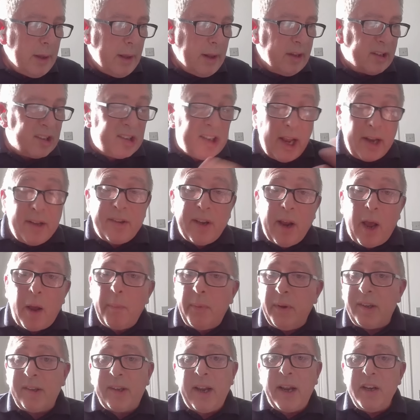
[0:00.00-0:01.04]
The setup
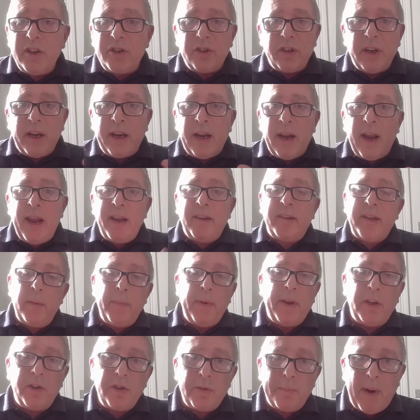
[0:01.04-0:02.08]
essentially is
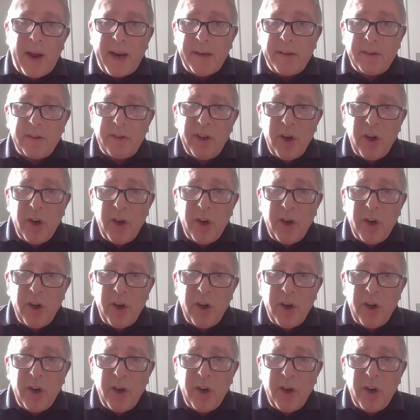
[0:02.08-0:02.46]
image based.